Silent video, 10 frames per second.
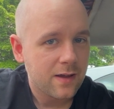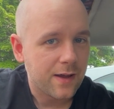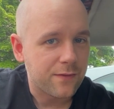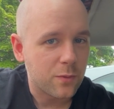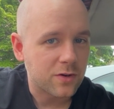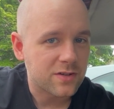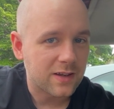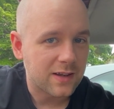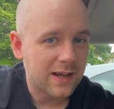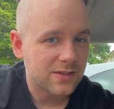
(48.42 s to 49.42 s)
If you watched the
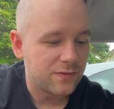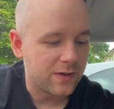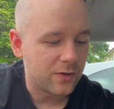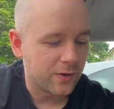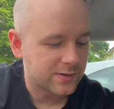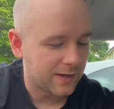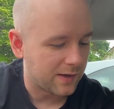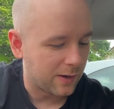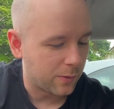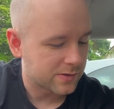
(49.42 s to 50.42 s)
last video, I said that
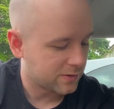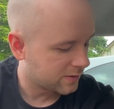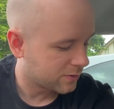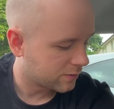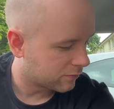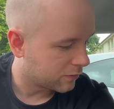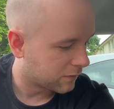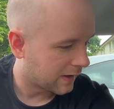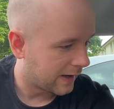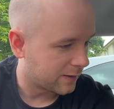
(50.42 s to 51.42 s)
I wasn't going to do the roof
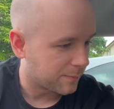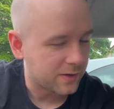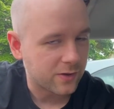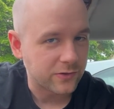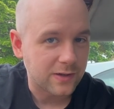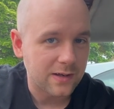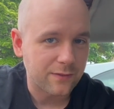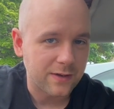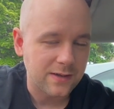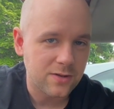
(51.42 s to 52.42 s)
lining because I didn't have
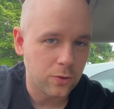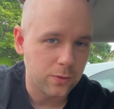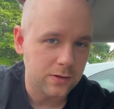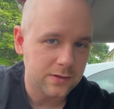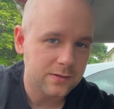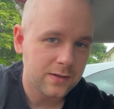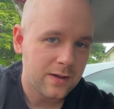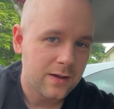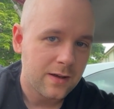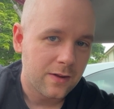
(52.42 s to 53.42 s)
any tools.
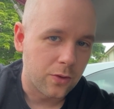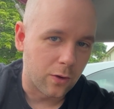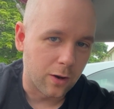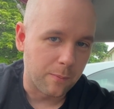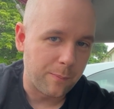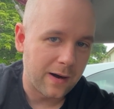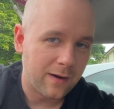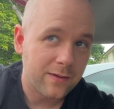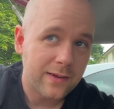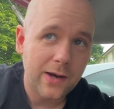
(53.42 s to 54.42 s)
They're all at my
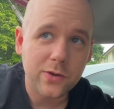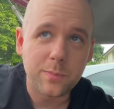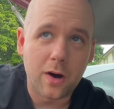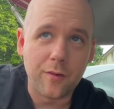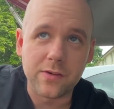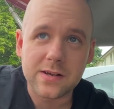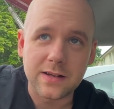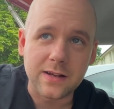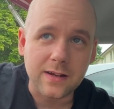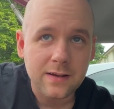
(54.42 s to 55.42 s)
parents' house, but
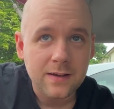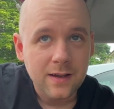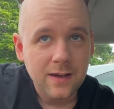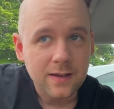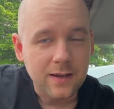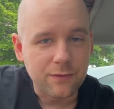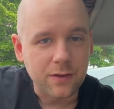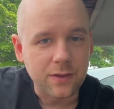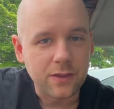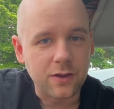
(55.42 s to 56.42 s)
obviously
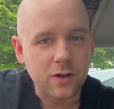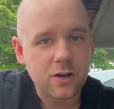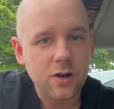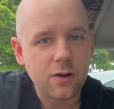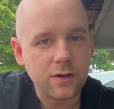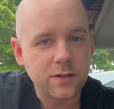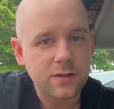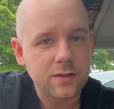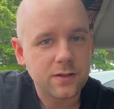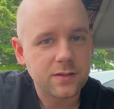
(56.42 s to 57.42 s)
given the current
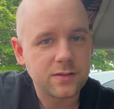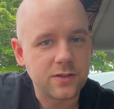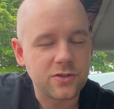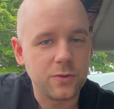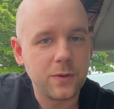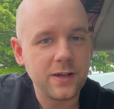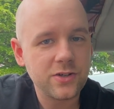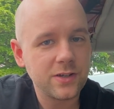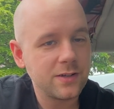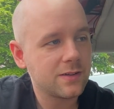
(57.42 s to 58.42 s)

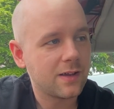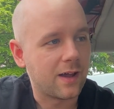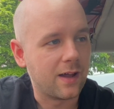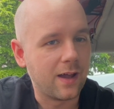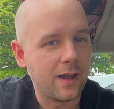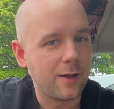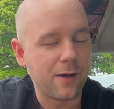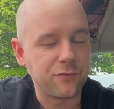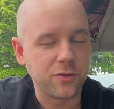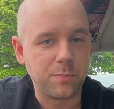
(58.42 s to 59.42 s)
situation,
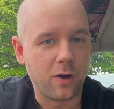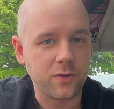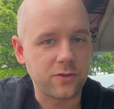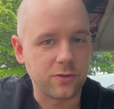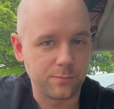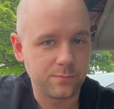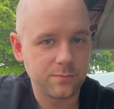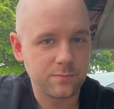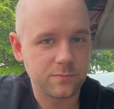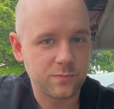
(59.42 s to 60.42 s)
I've just bought some
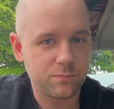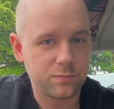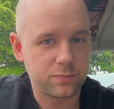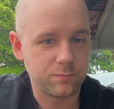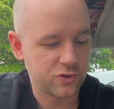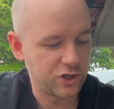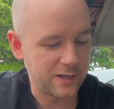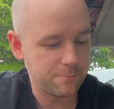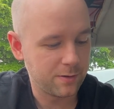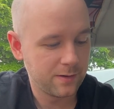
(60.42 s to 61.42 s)

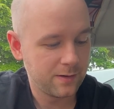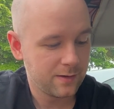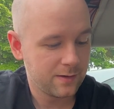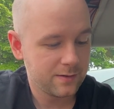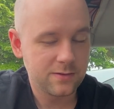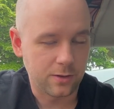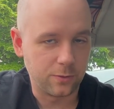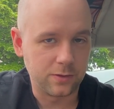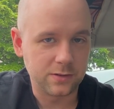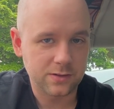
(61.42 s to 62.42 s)
cheap
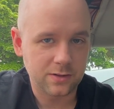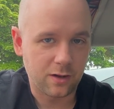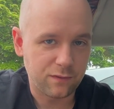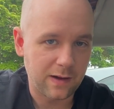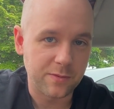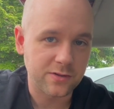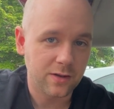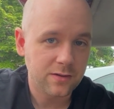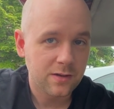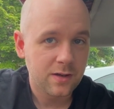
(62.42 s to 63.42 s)
tools off Amazon.